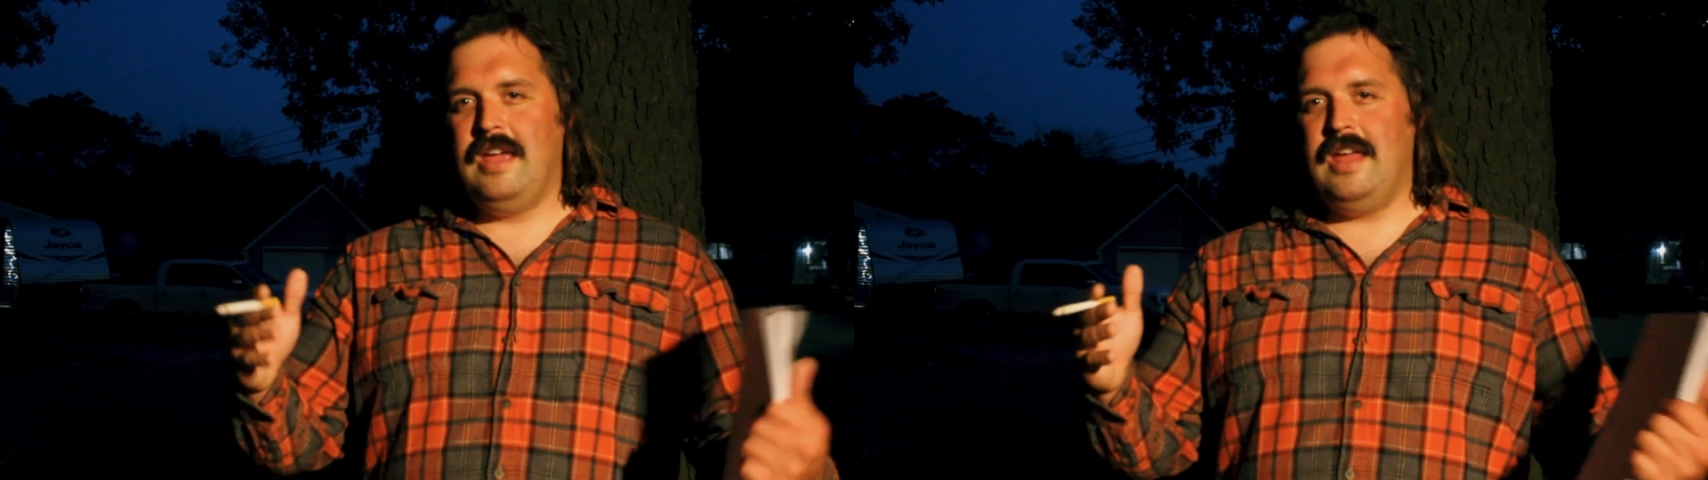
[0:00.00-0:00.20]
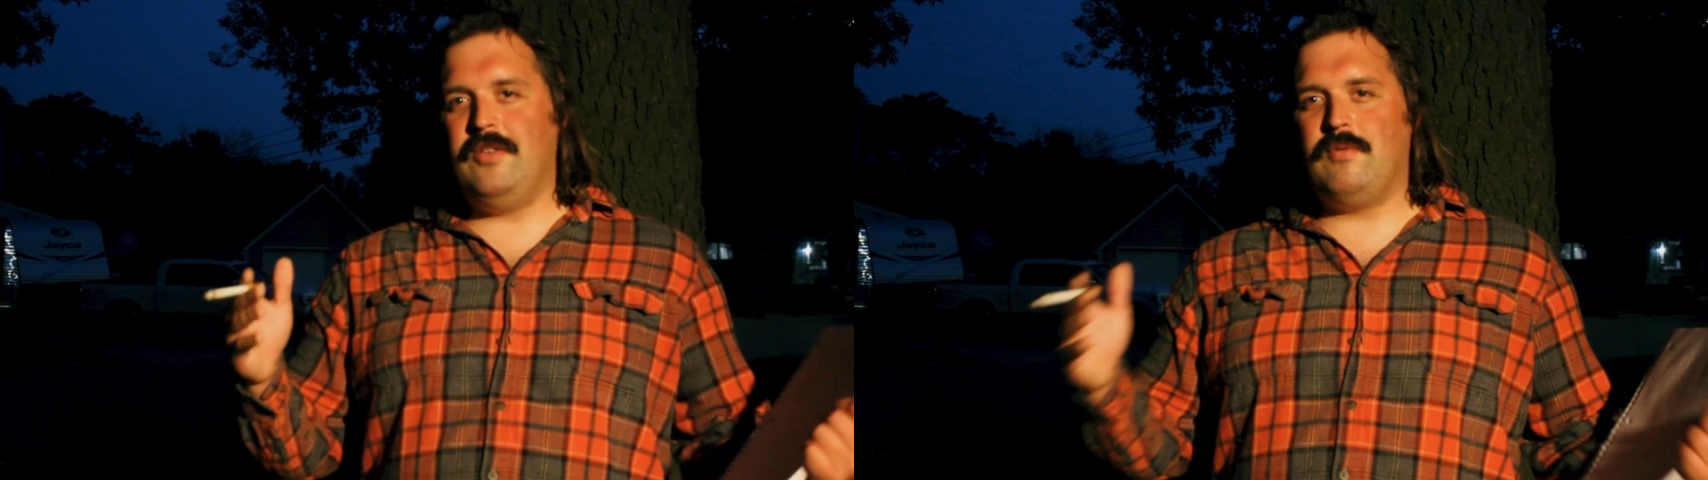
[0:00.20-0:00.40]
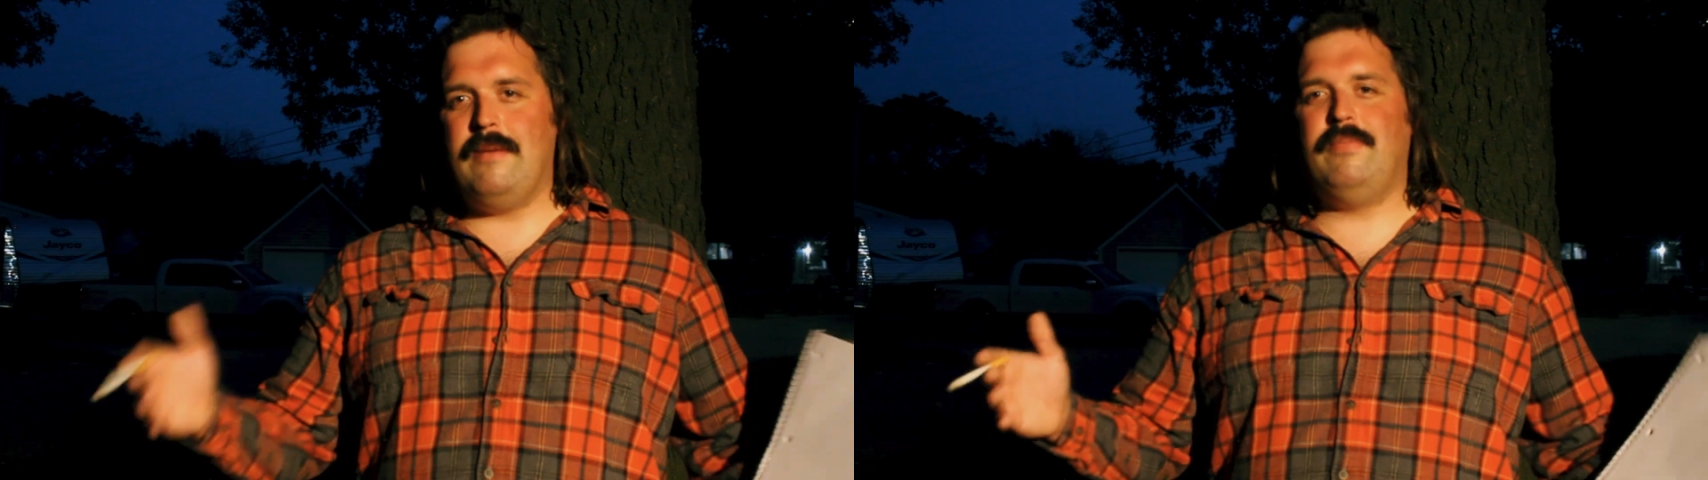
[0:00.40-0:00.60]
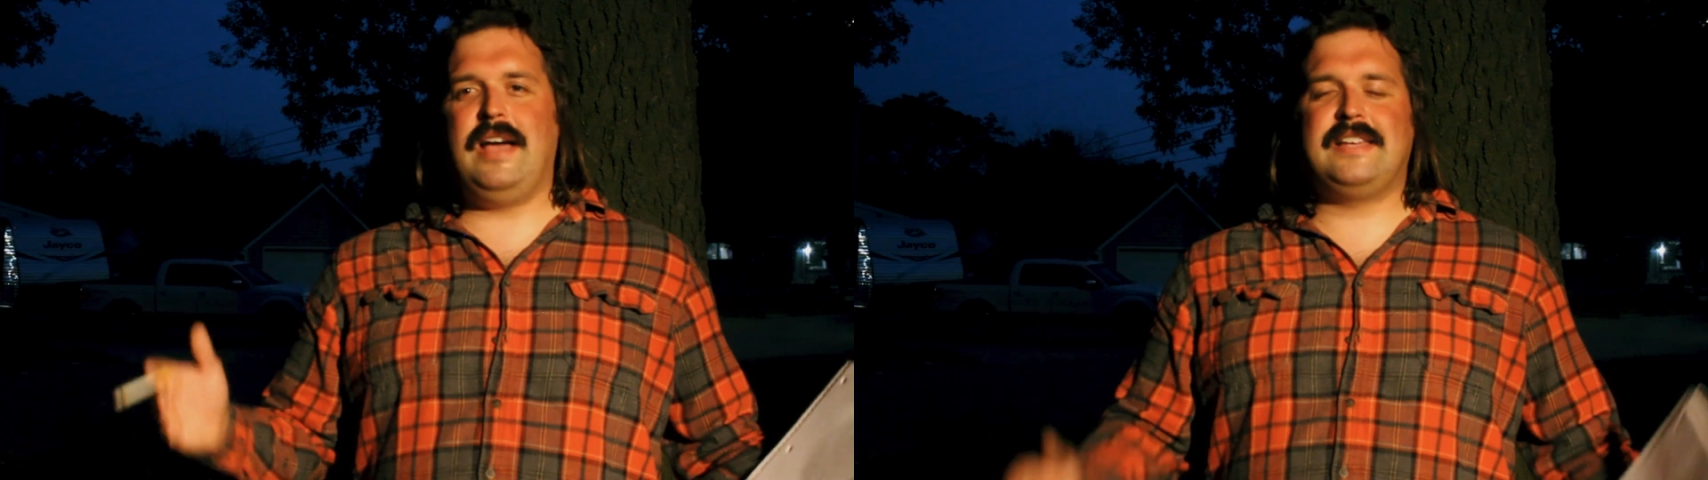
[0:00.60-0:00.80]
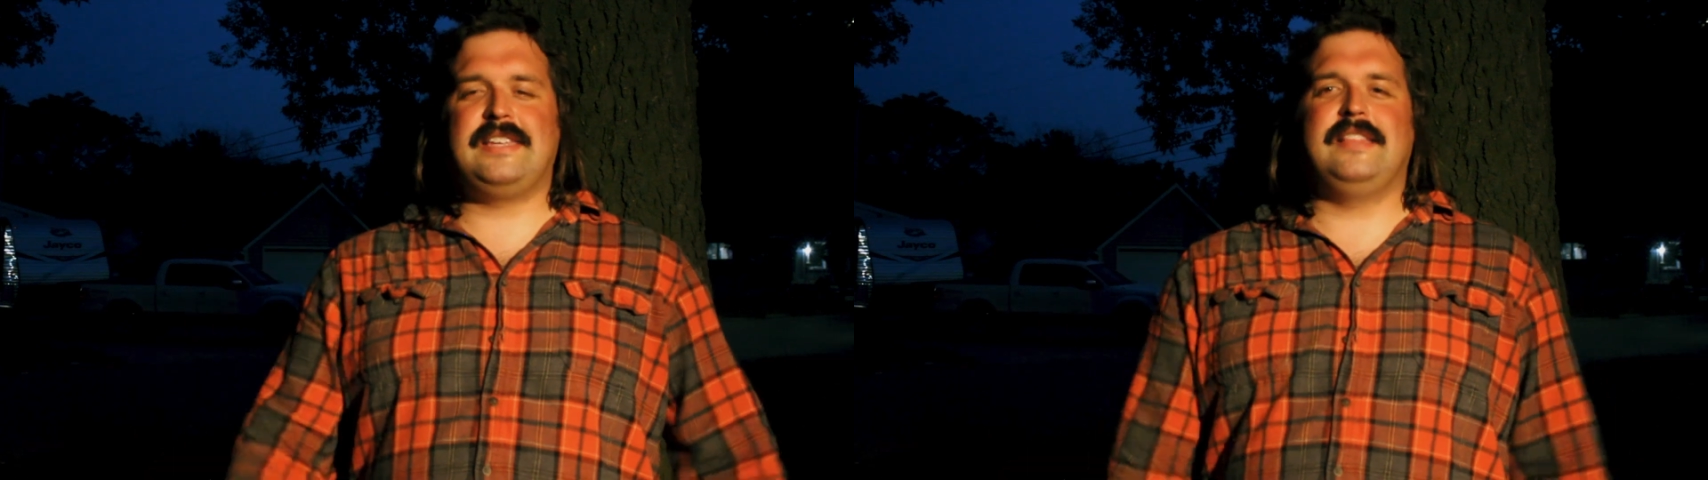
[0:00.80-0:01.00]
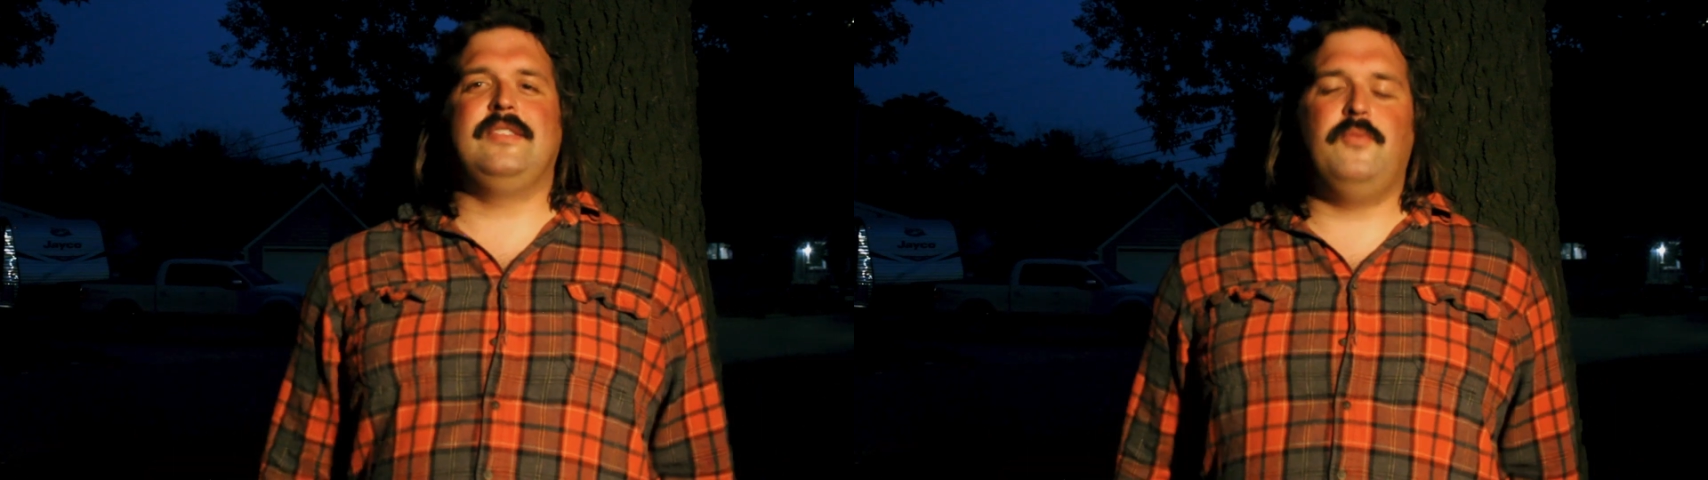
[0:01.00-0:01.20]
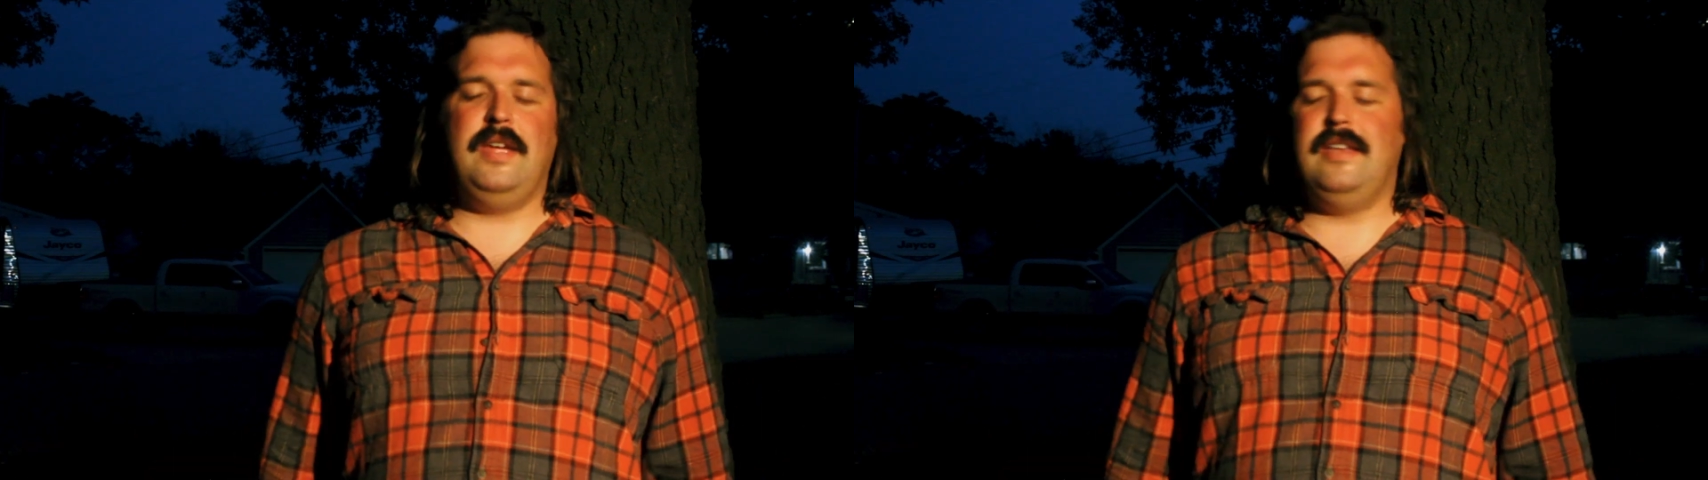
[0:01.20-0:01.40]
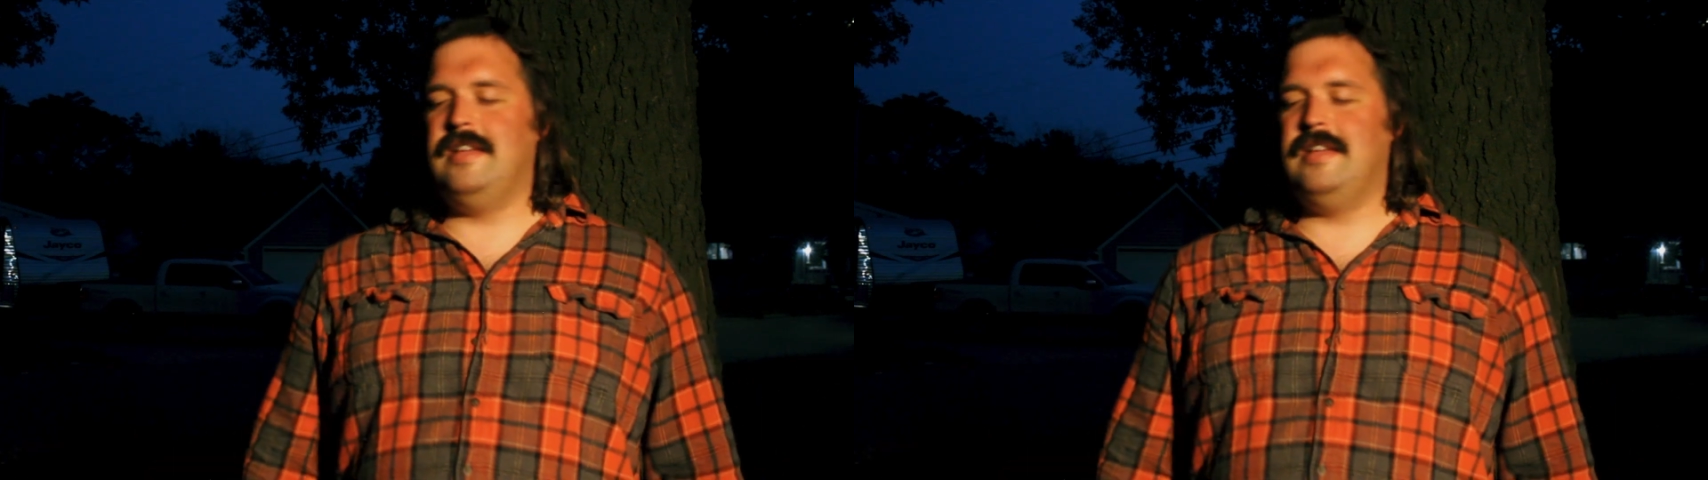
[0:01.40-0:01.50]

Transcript: and the Red Blacks get the win.